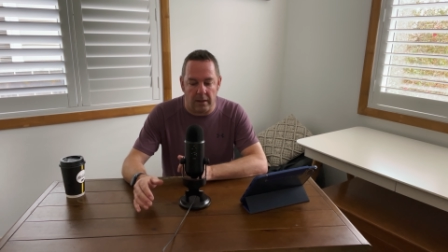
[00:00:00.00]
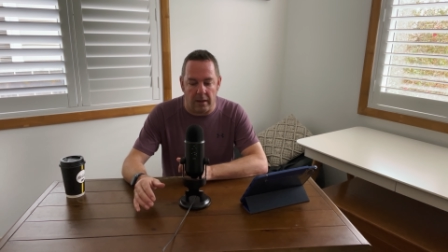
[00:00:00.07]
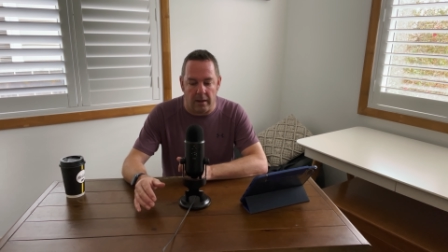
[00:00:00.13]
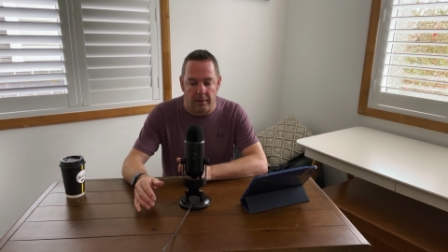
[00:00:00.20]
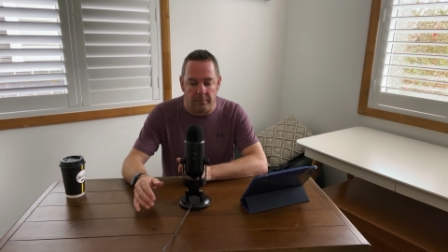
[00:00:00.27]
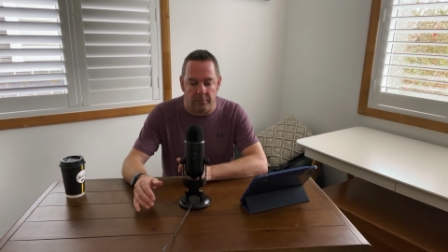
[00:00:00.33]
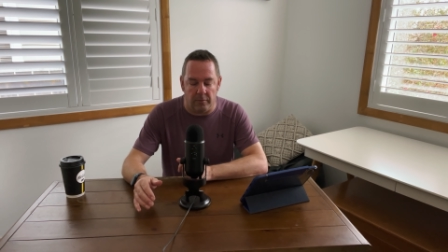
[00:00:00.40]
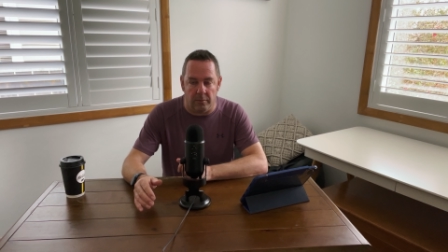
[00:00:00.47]

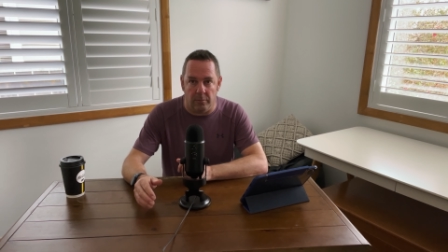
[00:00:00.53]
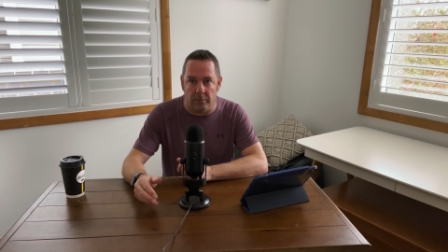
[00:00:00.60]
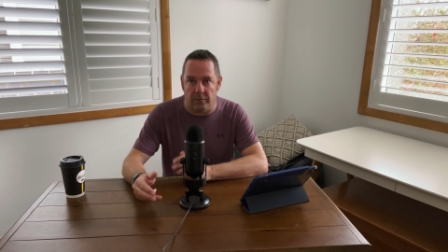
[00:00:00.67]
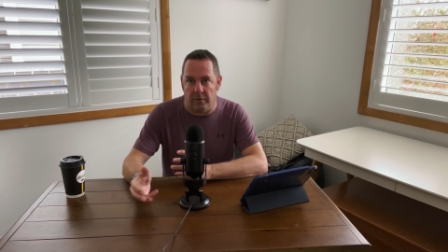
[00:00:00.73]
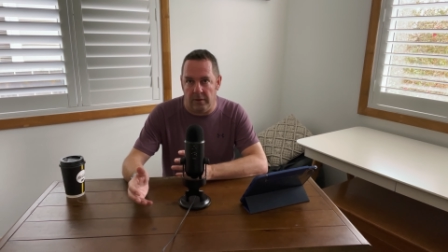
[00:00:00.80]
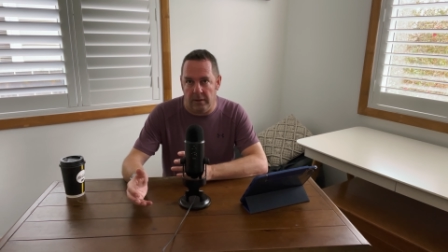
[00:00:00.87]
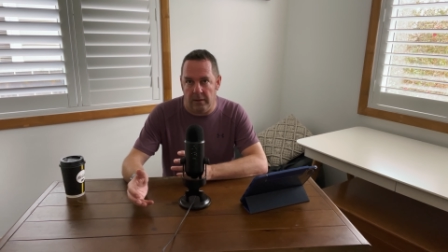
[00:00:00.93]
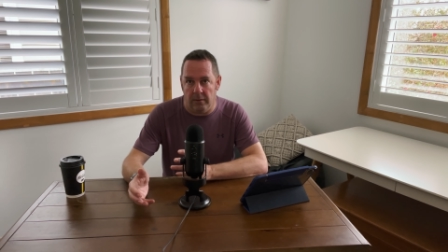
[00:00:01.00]
Um, so we'll
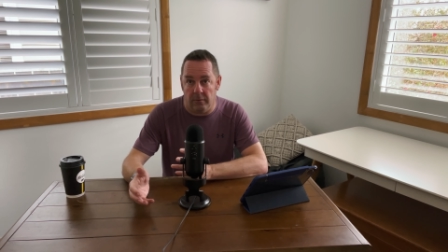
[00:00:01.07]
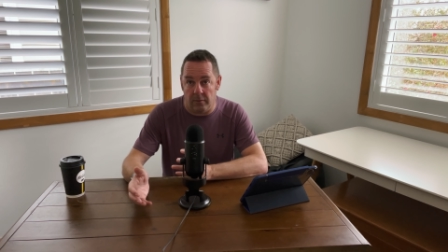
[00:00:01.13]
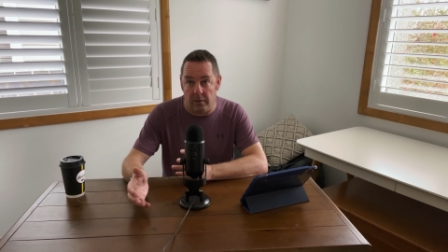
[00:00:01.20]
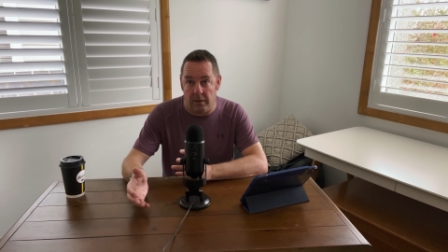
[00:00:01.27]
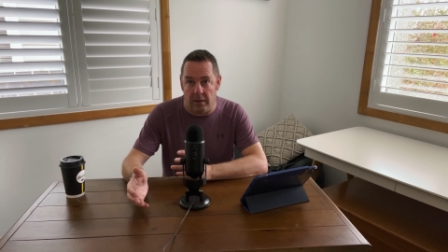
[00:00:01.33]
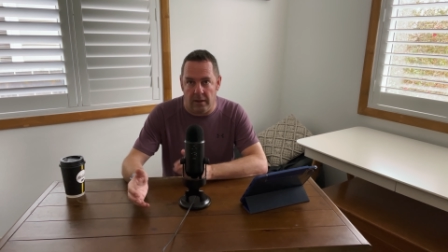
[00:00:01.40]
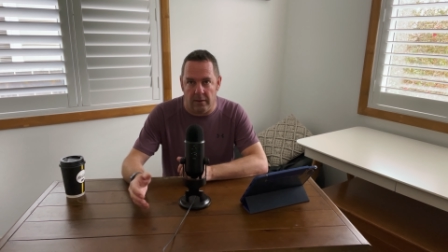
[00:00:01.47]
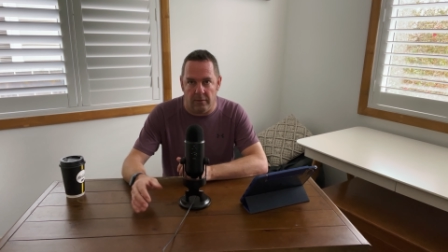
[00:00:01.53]
see
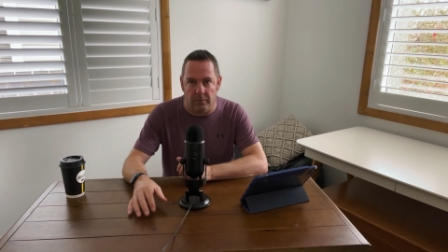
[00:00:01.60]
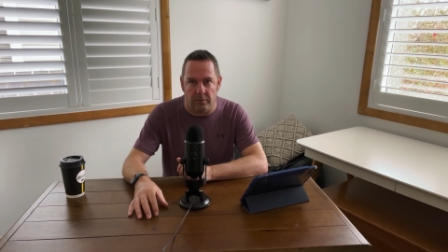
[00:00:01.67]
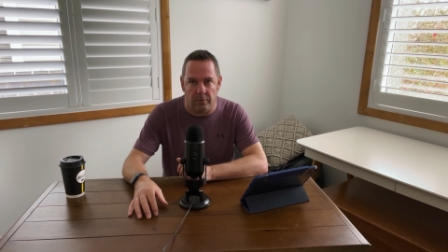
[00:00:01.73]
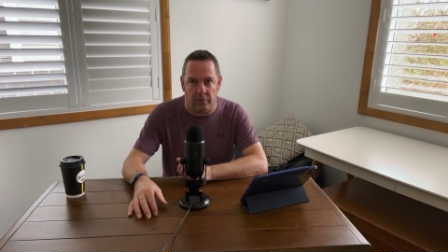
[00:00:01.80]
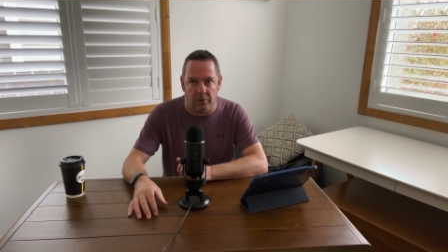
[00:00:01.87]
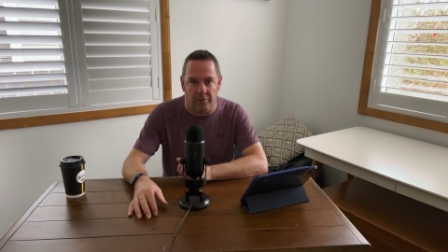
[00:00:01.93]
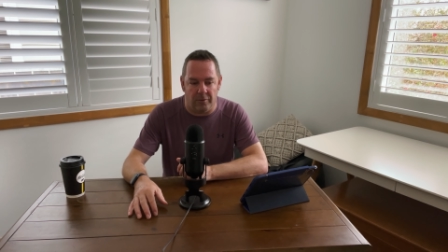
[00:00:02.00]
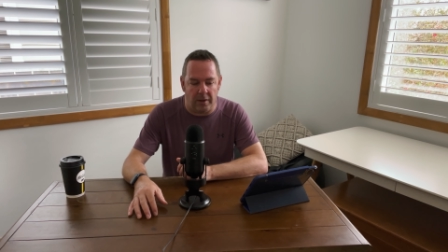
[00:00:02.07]
see how this
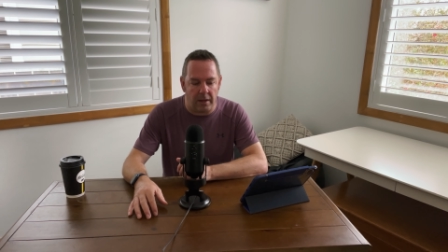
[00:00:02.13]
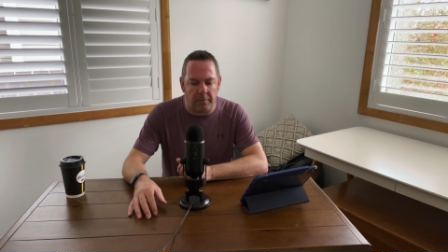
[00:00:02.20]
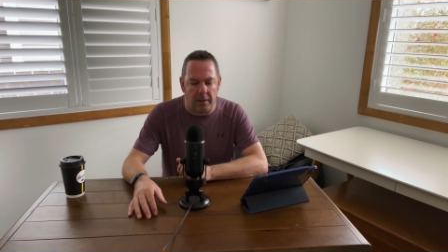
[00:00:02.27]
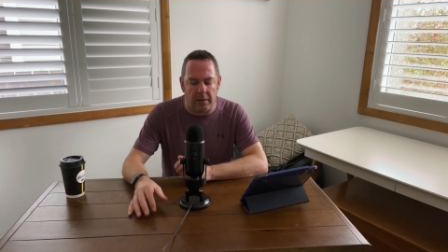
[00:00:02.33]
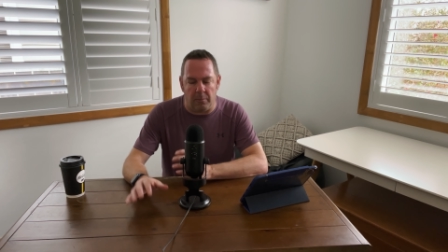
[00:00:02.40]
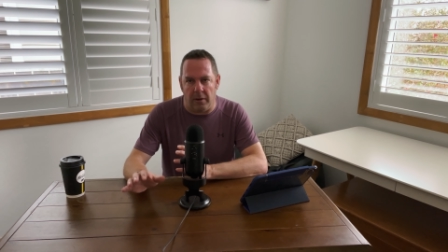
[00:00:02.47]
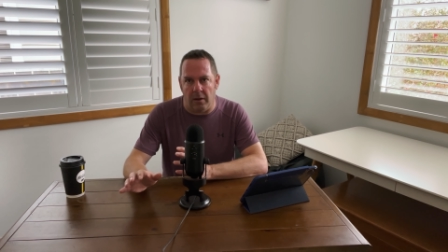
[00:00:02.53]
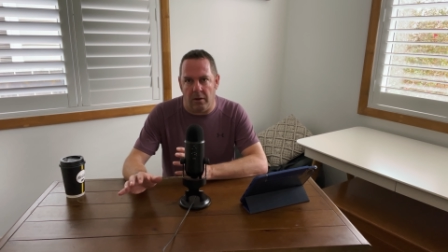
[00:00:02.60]
turns out.
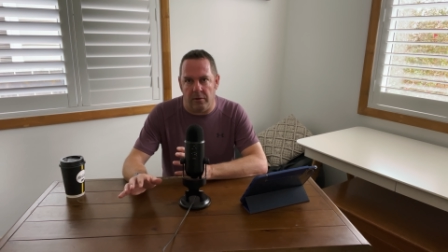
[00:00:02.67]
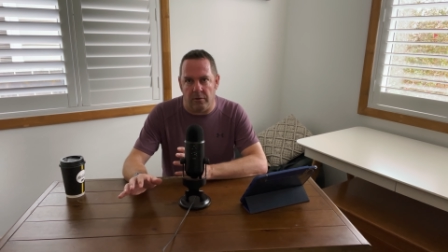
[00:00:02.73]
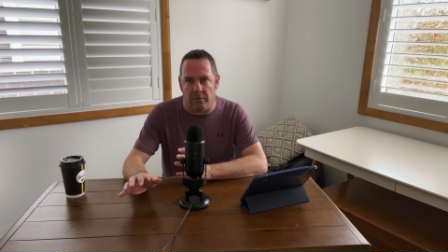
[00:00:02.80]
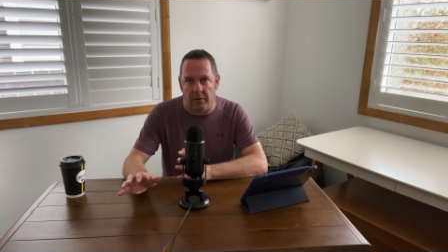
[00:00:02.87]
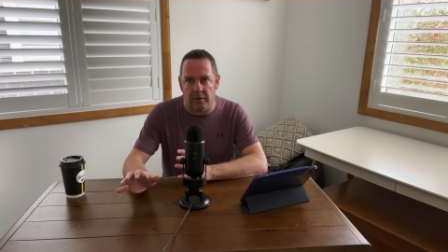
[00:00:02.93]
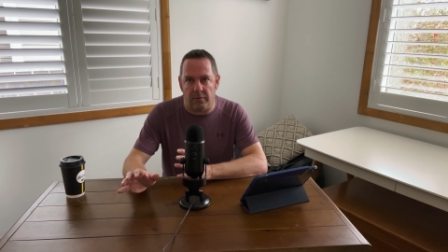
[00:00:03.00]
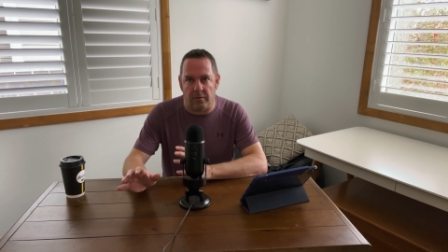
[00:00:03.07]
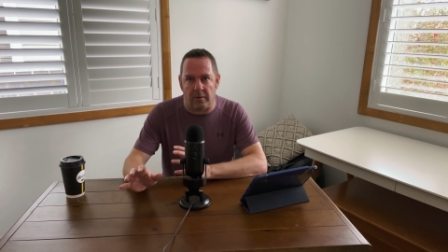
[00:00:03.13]
Anyway, I
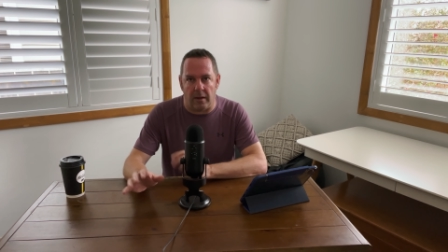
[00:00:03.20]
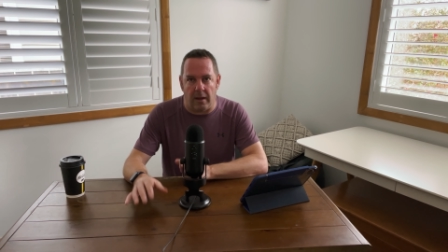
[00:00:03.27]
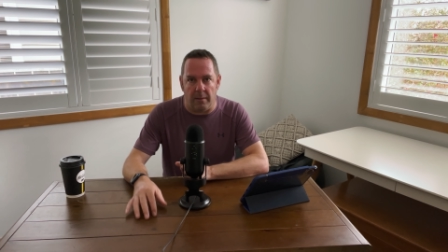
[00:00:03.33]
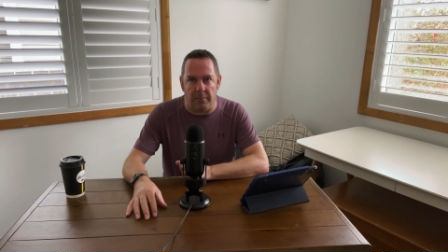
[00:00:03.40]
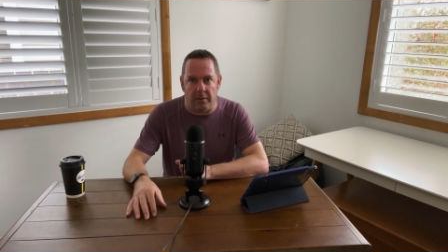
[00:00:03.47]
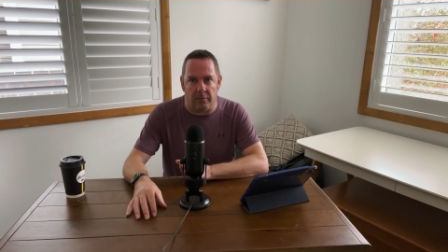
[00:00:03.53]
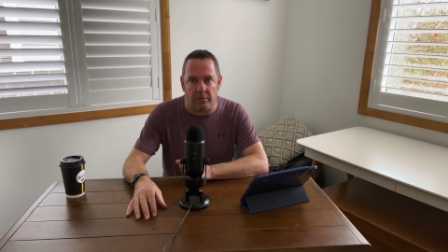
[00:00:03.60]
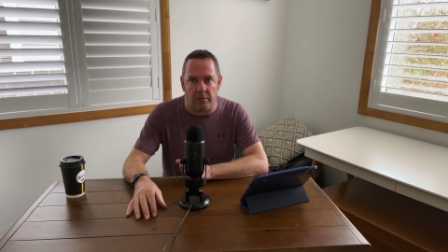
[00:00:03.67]
digress.
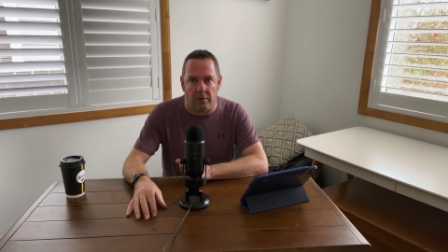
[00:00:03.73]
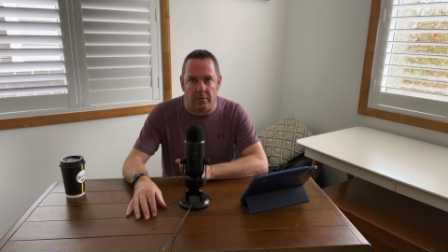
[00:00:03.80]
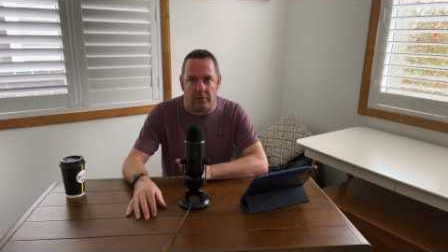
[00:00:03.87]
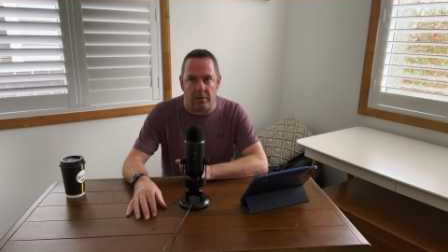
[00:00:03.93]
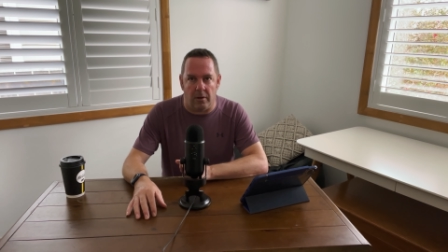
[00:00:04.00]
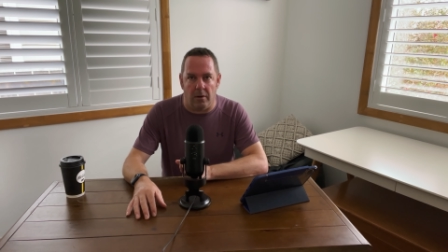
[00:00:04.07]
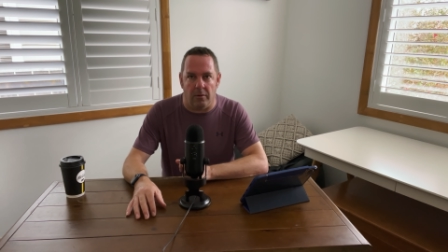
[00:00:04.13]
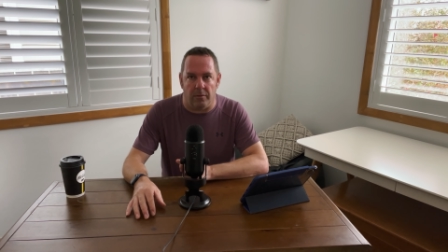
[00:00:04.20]
Um, that's
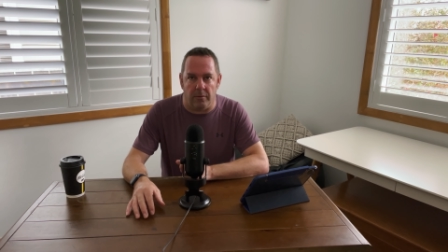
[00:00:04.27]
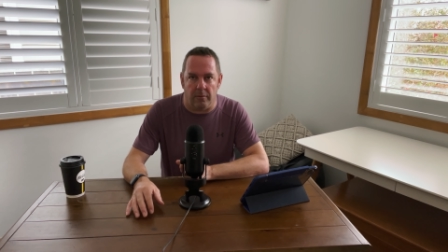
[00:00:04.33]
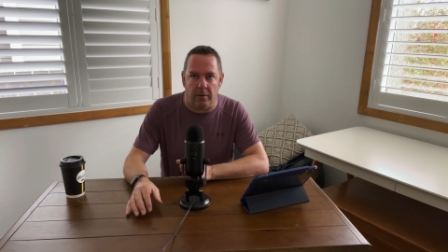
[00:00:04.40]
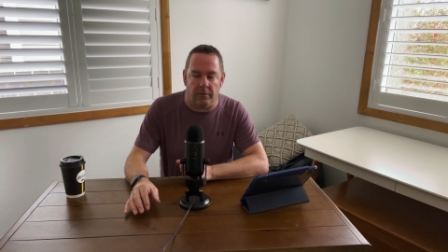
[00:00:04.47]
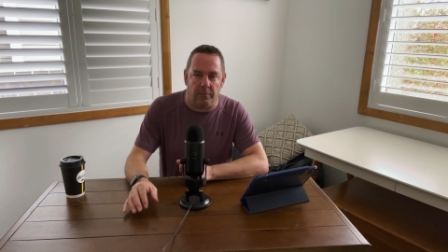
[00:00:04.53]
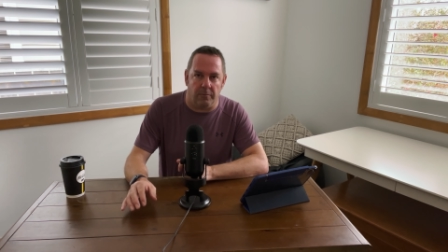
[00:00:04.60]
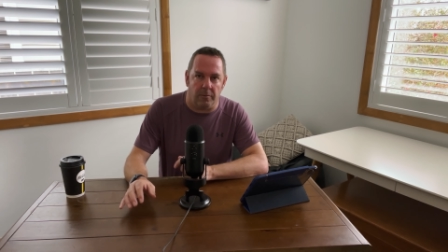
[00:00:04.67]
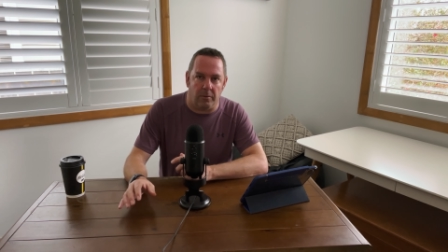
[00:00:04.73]
not not the
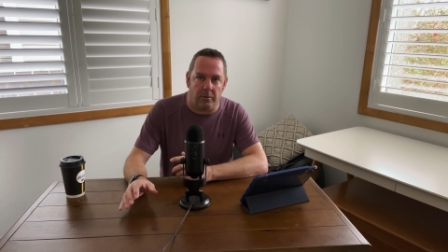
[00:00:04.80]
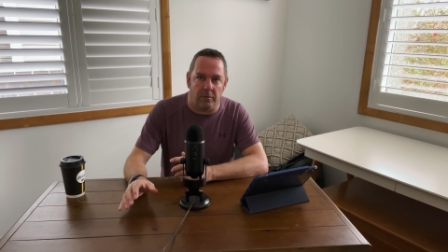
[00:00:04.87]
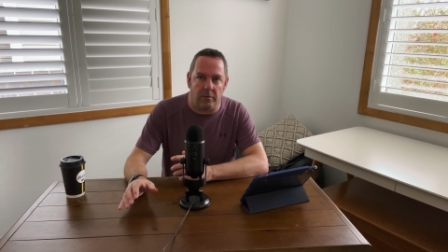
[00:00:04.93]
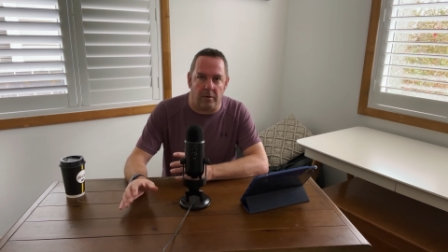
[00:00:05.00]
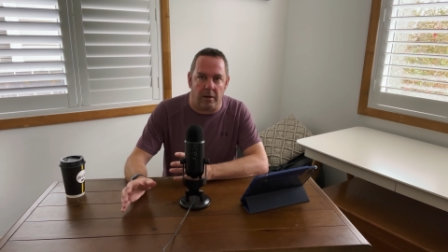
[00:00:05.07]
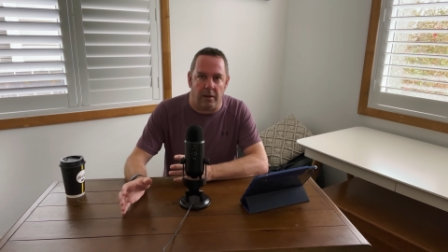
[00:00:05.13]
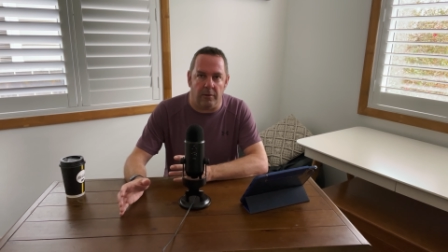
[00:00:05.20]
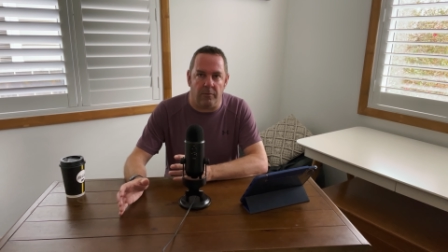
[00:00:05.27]
reason for
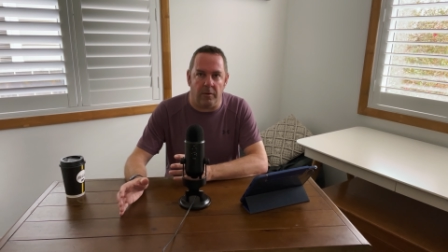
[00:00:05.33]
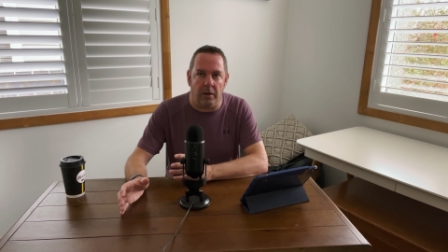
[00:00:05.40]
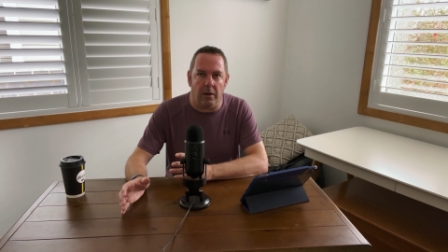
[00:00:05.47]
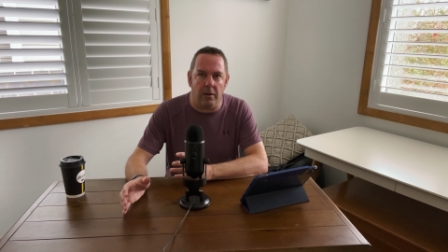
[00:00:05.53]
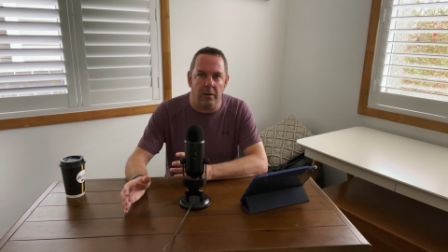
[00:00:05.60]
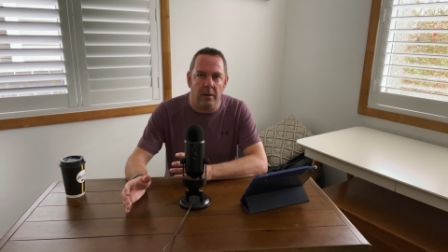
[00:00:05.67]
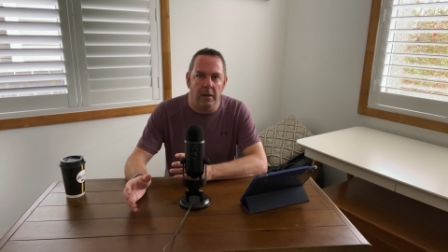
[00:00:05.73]
today's video.